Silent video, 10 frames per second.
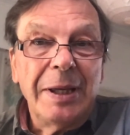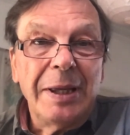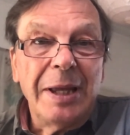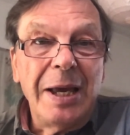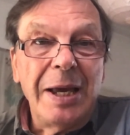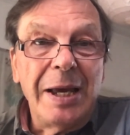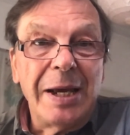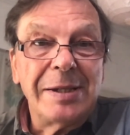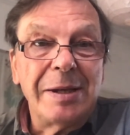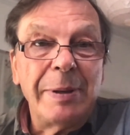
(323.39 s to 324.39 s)
They
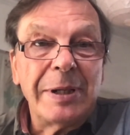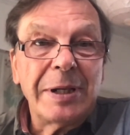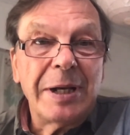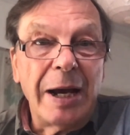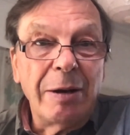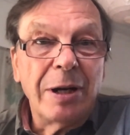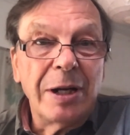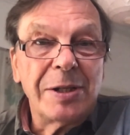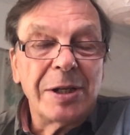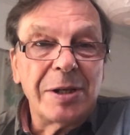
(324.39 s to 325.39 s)
exhibit
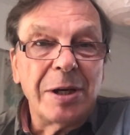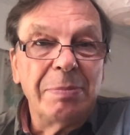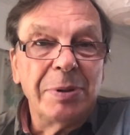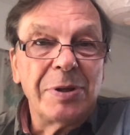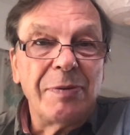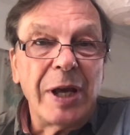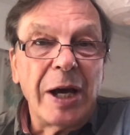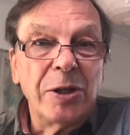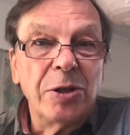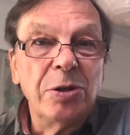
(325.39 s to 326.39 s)
countless examples of the
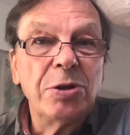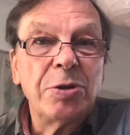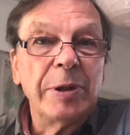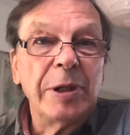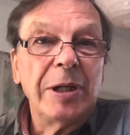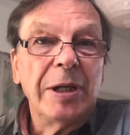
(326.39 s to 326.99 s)
unusual,